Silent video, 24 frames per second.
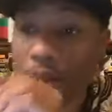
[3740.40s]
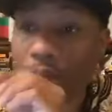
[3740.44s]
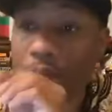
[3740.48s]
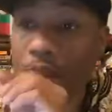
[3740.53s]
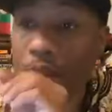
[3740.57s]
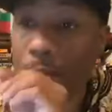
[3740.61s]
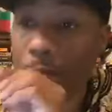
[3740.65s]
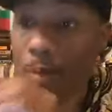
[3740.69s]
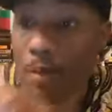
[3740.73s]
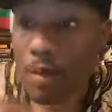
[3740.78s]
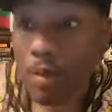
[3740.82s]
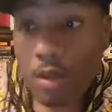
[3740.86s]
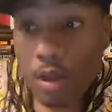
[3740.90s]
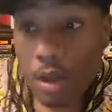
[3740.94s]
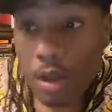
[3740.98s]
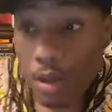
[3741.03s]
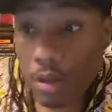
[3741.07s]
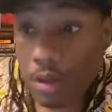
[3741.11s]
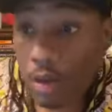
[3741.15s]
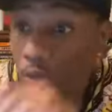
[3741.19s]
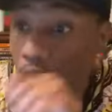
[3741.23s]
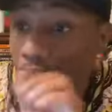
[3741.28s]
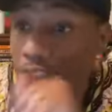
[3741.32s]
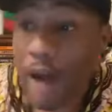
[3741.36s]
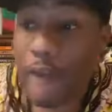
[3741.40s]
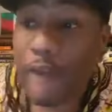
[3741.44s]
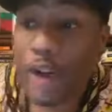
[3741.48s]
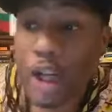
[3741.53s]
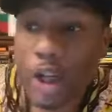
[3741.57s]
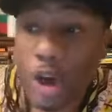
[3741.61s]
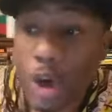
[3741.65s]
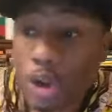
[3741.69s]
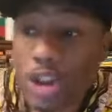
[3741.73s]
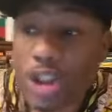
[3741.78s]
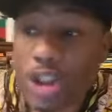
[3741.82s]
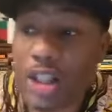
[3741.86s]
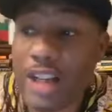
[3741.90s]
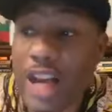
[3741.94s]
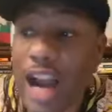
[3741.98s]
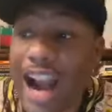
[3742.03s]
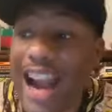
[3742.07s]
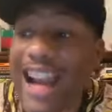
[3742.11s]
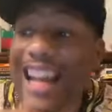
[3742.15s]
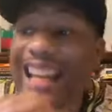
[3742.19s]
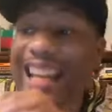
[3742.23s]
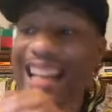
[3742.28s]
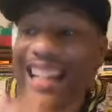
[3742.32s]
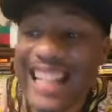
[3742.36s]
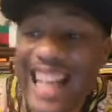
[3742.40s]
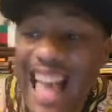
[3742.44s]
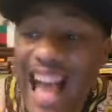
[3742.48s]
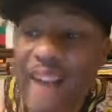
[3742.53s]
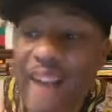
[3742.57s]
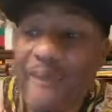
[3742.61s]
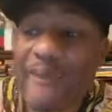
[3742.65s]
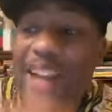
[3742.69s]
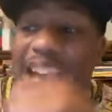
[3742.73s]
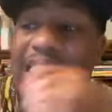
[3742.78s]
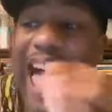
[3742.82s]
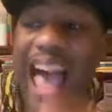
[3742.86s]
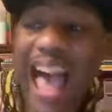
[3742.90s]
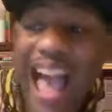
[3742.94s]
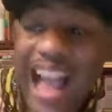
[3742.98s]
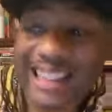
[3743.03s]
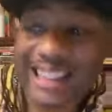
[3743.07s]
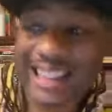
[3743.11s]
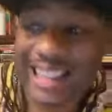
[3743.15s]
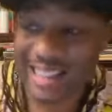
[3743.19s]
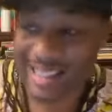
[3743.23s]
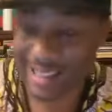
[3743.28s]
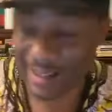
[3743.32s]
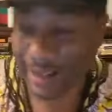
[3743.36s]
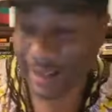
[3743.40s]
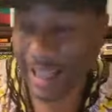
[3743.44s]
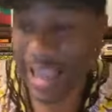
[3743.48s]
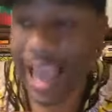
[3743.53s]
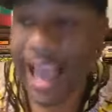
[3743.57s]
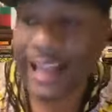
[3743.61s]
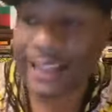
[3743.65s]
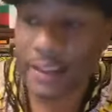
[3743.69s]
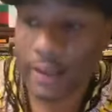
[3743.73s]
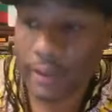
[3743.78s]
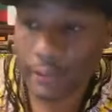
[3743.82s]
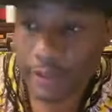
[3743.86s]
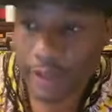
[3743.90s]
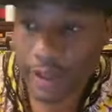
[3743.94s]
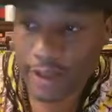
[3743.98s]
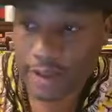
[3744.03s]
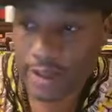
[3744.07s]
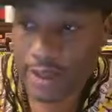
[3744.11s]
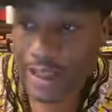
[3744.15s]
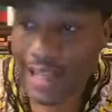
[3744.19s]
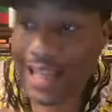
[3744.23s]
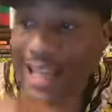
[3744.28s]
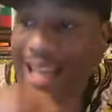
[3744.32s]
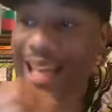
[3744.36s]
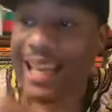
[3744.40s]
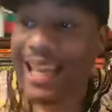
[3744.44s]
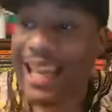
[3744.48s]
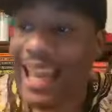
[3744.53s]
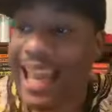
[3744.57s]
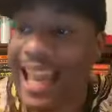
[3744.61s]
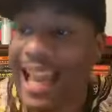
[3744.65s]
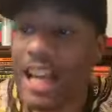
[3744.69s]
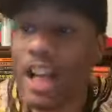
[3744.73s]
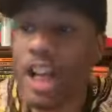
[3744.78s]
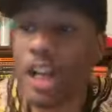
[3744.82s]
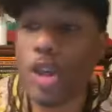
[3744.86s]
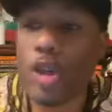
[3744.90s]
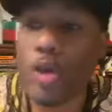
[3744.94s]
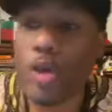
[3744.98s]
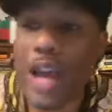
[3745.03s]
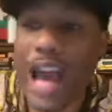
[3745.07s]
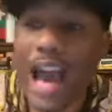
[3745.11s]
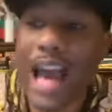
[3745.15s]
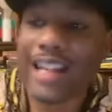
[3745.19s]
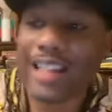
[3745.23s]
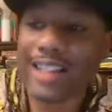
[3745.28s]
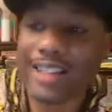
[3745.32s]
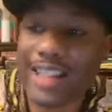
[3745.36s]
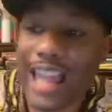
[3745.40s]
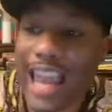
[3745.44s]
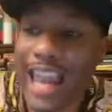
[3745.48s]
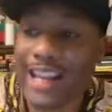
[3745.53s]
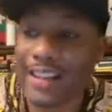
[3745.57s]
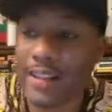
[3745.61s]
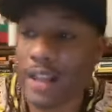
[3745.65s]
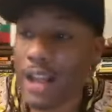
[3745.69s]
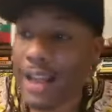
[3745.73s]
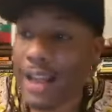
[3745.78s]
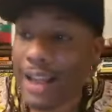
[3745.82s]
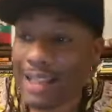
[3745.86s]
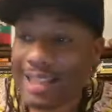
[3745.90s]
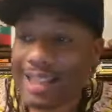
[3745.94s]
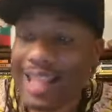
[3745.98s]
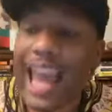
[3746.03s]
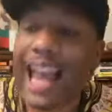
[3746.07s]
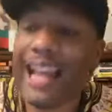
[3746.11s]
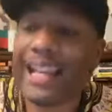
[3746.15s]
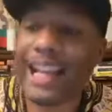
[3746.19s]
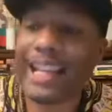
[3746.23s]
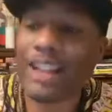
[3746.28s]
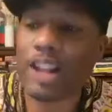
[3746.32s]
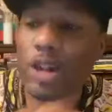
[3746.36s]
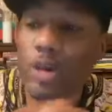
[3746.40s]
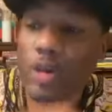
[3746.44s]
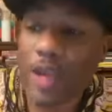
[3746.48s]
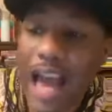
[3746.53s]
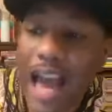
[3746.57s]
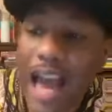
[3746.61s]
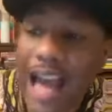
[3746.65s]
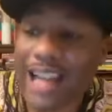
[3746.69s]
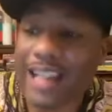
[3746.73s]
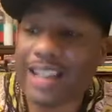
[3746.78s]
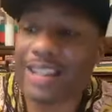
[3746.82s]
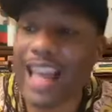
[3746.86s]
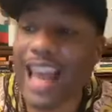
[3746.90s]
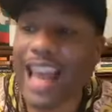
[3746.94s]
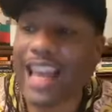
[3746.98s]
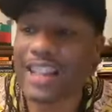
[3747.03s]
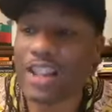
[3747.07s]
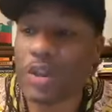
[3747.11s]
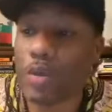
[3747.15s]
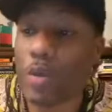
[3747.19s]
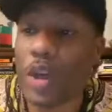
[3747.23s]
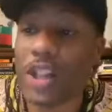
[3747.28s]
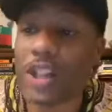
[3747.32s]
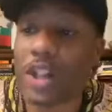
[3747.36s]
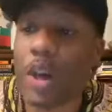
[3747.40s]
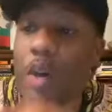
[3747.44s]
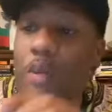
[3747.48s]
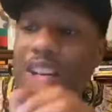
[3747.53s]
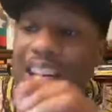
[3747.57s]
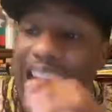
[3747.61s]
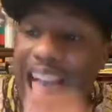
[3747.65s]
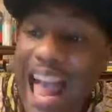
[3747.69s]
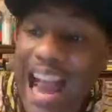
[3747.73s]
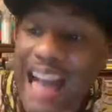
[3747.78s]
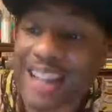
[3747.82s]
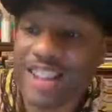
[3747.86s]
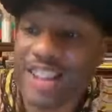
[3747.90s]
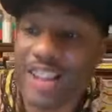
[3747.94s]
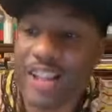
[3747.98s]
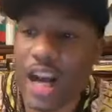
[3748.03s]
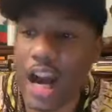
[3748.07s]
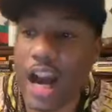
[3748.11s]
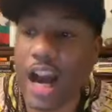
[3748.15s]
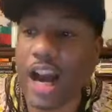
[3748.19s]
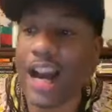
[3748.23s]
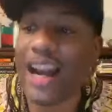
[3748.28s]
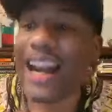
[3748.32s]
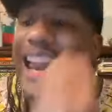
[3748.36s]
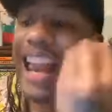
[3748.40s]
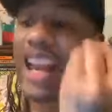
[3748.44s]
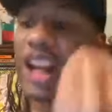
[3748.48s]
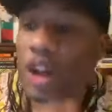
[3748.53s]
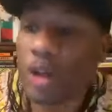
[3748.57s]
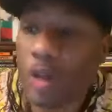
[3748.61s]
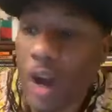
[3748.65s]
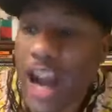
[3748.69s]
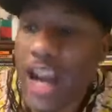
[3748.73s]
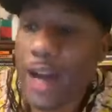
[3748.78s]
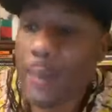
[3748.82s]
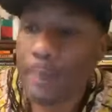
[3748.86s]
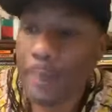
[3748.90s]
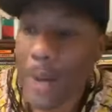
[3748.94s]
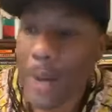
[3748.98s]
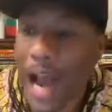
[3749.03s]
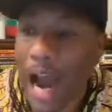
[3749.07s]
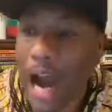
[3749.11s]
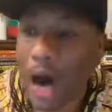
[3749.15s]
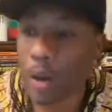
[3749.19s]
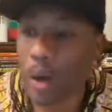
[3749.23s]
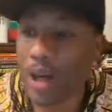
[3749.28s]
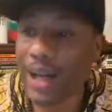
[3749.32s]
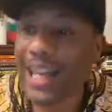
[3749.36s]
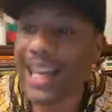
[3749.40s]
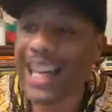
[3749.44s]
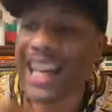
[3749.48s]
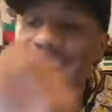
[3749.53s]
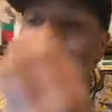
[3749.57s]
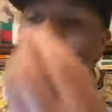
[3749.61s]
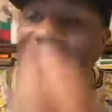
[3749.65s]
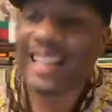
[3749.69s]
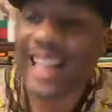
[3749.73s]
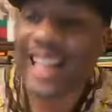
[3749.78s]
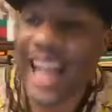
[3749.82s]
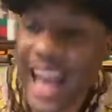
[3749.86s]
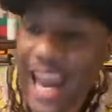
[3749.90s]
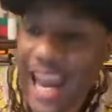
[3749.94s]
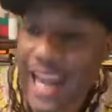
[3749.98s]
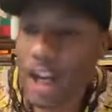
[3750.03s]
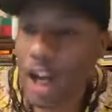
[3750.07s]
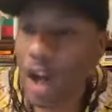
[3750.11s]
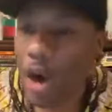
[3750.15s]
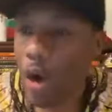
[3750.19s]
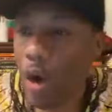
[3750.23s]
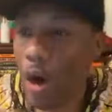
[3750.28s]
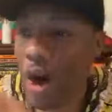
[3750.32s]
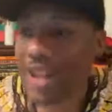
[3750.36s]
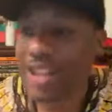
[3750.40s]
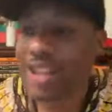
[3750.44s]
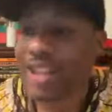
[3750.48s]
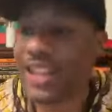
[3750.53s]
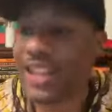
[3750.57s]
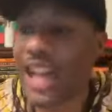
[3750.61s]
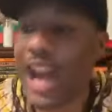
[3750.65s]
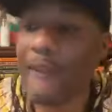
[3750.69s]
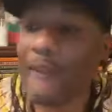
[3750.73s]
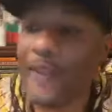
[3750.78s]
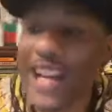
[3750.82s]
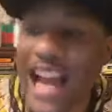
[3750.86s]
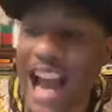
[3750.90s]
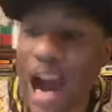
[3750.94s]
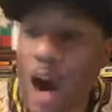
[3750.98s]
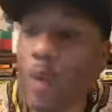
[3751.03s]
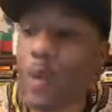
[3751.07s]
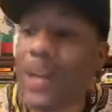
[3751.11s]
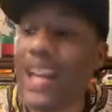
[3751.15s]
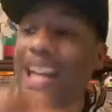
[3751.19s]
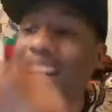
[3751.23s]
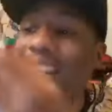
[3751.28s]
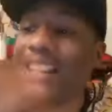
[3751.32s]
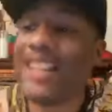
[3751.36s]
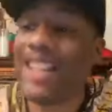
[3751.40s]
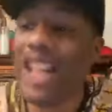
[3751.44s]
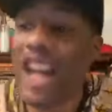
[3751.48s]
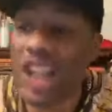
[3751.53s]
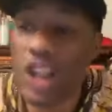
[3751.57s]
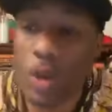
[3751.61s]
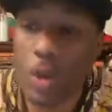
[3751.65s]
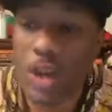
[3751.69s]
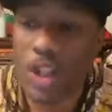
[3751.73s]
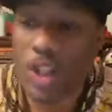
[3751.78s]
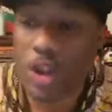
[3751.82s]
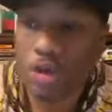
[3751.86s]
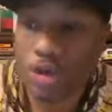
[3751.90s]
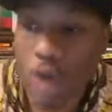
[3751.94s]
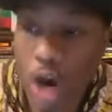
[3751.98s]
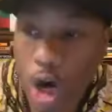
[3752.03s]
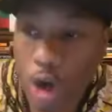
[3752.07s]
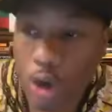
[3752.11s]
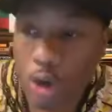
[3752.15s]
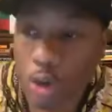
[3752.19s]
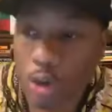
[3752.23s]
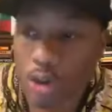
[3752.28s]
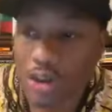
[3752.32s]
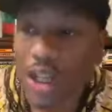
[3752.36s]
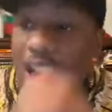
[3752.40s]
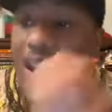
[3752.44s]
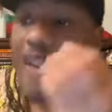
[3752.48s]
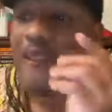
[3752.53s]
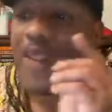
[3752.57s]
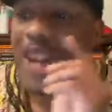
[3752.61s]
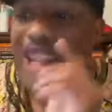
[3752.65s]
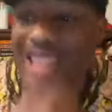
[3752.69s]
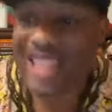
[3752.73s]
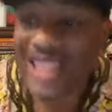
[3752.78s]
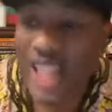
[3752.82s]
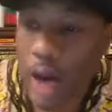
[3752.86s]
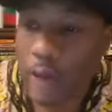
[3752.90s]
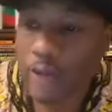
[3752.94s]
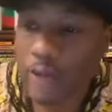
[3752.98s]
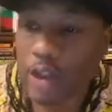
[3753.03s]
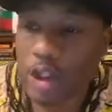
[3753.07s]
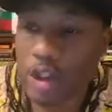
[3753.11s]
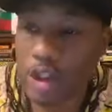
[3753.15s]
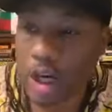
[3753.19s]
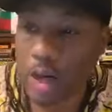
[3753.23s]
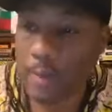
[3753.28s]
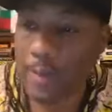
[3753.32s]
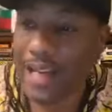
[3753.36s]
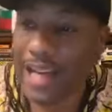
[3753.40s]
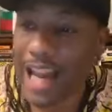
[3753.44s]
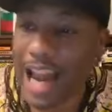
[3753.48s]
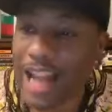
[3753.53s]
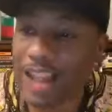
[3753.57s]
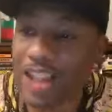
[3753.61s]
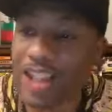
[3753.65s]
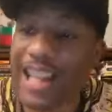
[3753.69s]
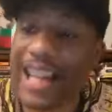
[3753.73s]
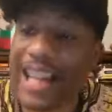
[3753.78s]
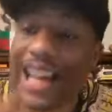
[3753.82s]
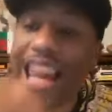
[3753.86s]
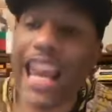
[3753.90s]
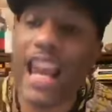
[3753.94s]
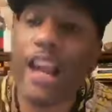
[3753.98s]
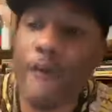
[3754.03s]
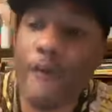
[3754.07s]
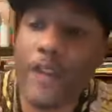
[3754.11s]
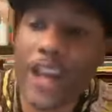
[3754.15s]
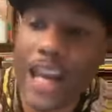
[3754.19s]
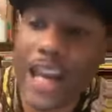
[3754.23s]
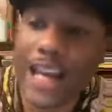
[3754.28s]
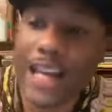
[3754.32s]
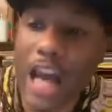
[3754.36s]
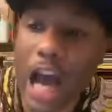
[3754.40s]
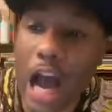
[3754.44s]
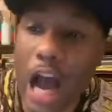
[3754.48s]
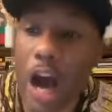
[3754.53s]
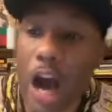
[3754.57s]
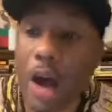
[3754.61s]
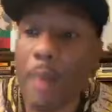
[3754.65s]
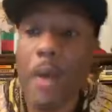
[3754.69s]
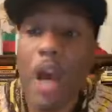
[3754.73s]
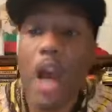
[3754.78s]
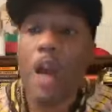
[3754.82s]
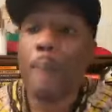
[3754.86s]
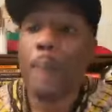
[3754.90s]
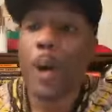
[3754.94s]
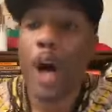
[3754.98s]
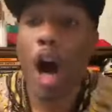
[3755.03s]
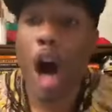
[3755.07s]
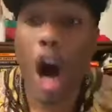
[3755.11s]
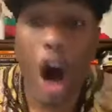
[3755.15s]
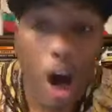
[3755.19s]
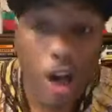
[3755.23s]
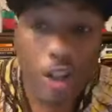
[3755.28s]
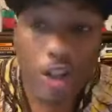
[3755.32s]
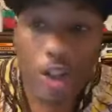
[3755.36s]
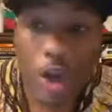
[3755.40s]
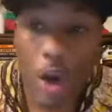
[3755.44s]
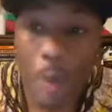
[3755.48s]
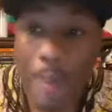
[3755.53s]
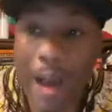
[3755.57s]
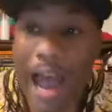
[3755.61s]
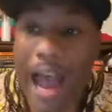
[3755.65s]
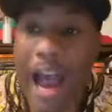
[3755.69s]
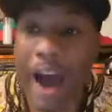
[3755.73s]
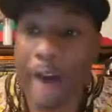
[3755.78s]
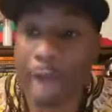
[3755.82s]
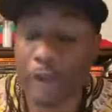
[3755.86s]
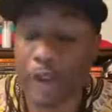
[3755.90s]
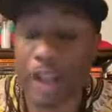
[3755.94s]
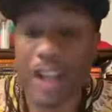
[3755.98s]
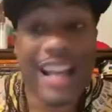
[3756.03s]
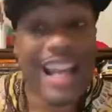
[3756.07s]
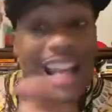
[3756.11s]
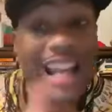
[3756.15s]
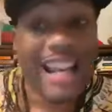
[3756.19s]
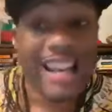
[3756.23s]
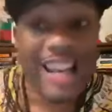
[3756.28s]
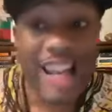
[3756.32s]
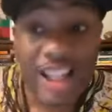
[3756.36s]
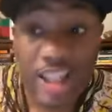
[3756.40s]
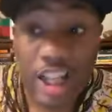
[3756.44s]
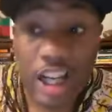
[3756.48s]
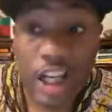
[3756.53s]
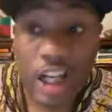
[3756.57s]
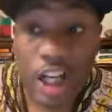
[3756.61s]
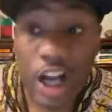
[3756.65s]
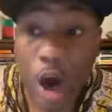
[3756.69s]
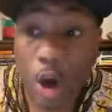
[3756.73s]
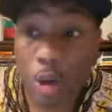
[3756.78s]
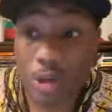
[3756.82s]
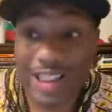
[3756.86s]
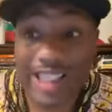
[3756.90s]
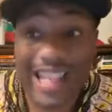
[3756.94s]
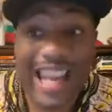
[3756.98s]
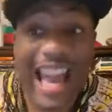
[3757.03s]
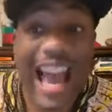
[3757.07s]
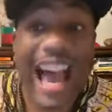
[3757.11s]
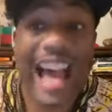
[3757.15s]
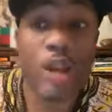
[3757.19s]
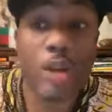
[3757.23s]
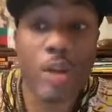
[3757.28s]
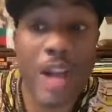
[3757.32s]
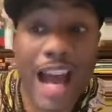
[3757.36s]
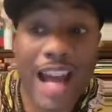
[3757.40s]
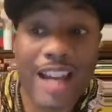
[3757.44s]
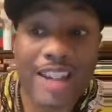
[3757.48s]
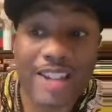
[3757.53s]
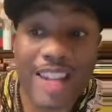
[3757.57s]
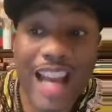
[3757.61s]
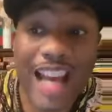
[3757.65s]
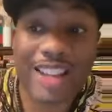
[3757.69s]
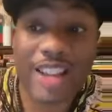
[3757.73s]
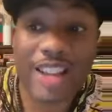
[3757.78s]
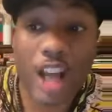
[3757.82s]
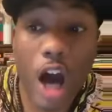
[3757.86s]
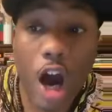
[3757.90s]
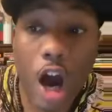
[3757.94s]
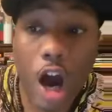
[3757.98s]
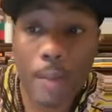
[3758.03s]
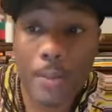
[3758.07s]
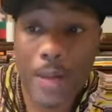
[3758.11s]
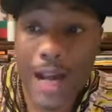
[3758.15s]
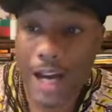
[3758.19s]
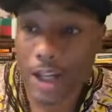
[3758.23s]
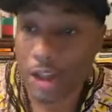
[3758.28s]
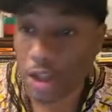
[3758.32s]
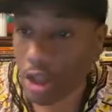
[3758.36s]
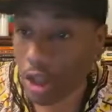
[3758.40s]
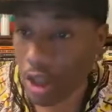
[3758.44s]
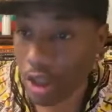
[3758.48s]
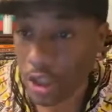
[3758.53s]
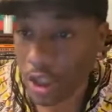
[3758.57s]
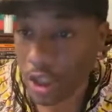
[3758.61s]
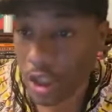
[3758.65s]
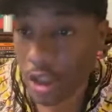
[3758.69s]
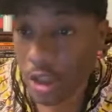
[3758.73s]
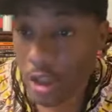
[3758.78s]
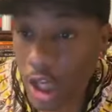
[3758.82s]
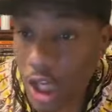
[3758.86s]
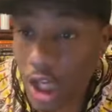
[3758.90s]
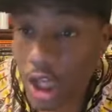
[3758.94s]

the revolutionary left activists in the United States said that the United States was a reactionary great power intent on snuffing out indigenous struggles for self-determination in Vietnam, but also Biafra. Listen closely how the United States armed Nigeria.